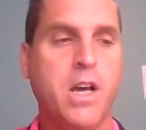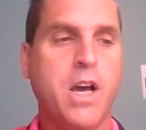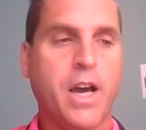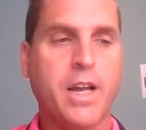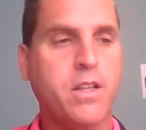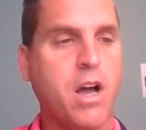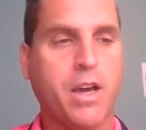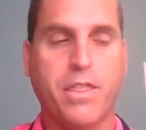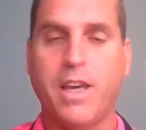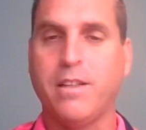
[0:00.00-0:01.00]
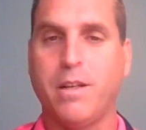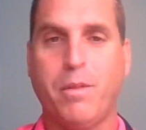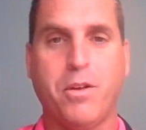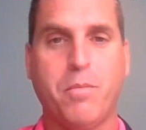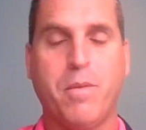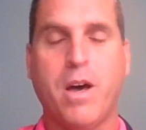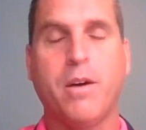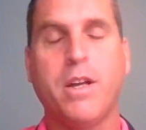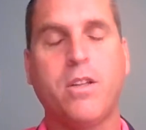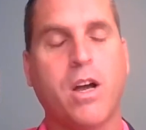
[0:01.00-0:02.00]
I'm going to talk
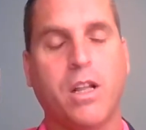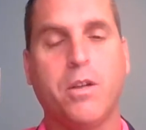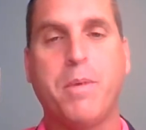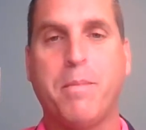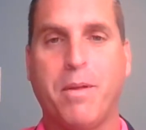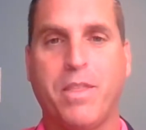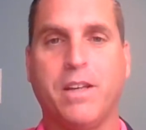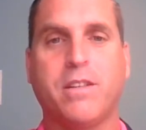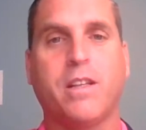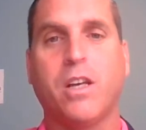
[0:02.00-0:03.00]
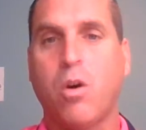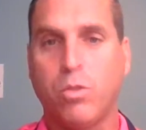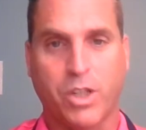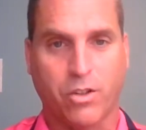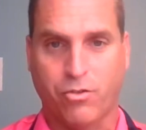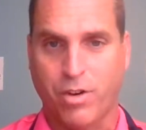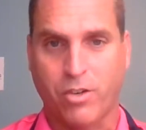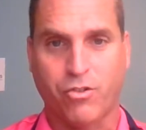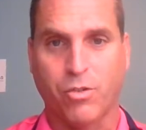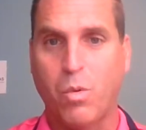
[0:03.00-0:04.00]
a little bit about things like the coaching
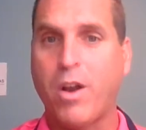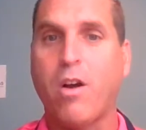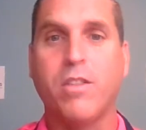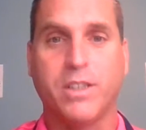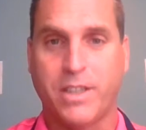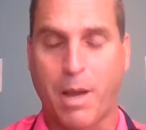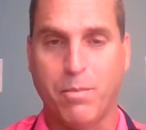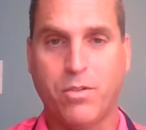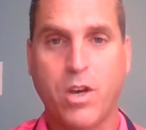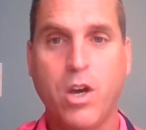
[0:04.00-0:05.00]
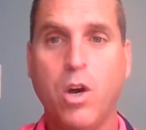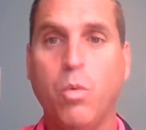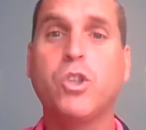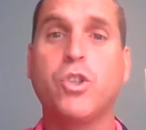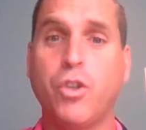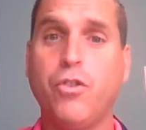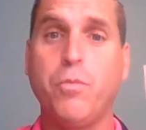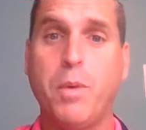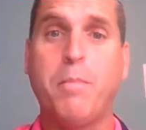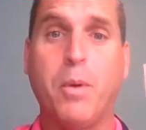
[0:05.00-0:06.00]
structure. What are the steps? What should you
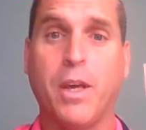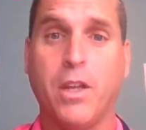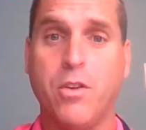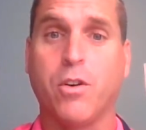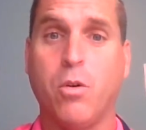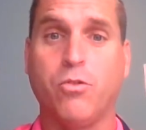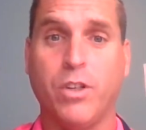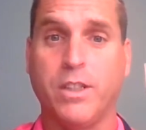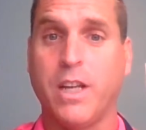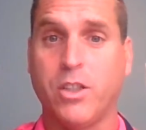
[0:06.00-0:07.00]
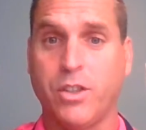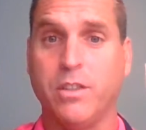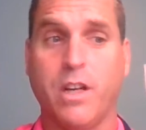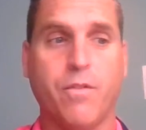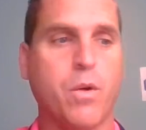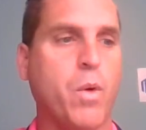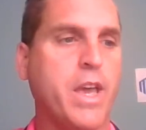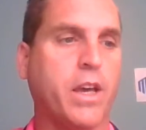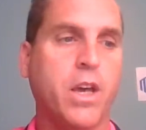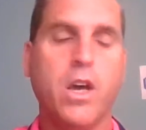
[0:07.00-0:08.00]
be putting in your coaching sessions every
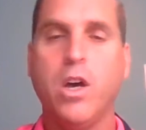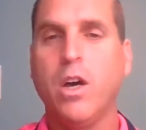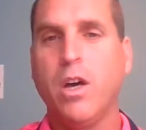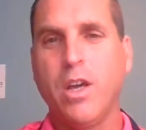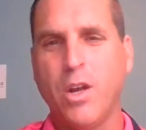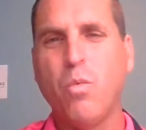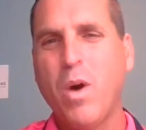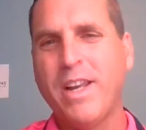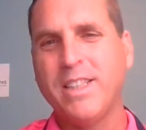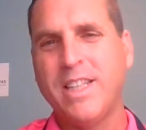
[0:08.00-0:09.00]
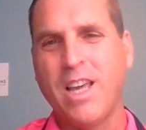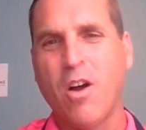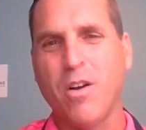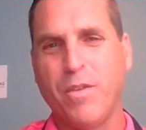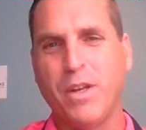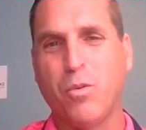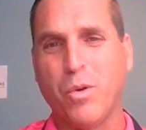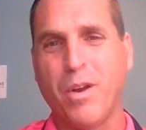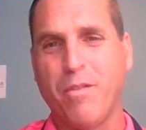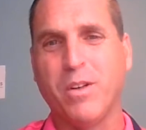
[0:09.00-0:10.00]
week? What is the art of
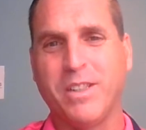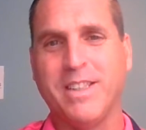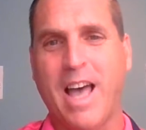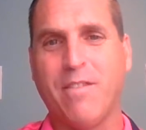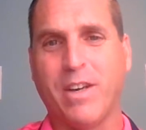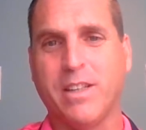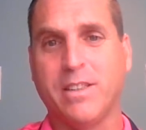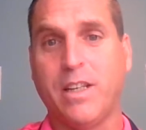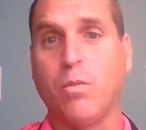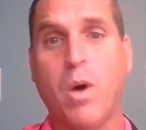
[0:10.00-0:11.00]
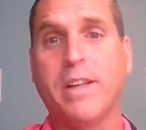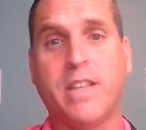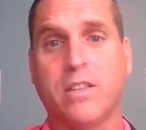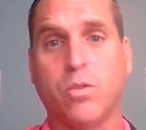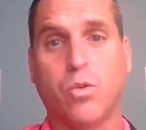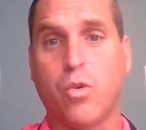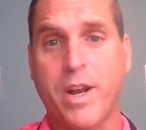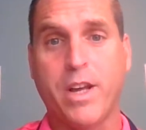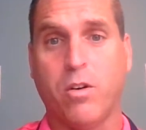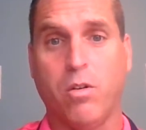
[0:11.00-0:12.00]
inquiry versus advocacy, and why is that so
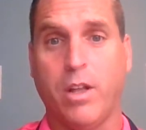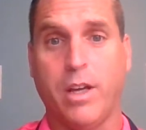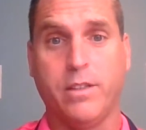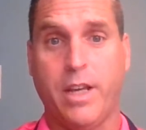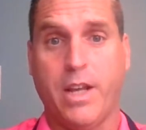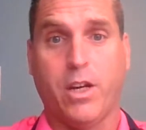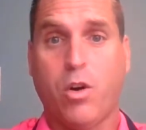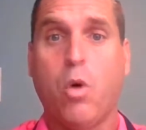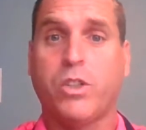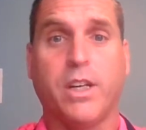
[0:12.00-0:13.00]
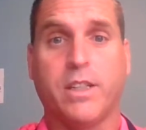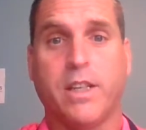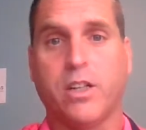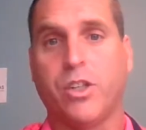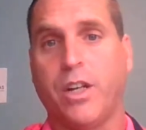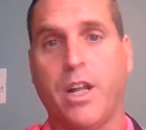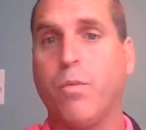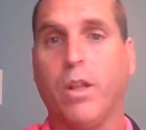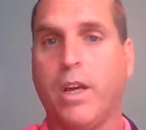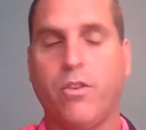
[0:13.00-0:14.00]
critical as in a coaching session and
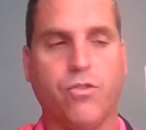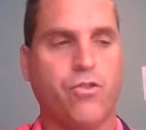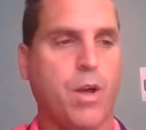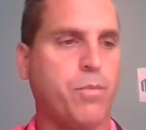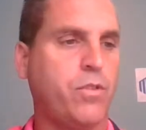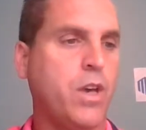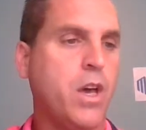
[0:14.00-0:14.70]
relationships?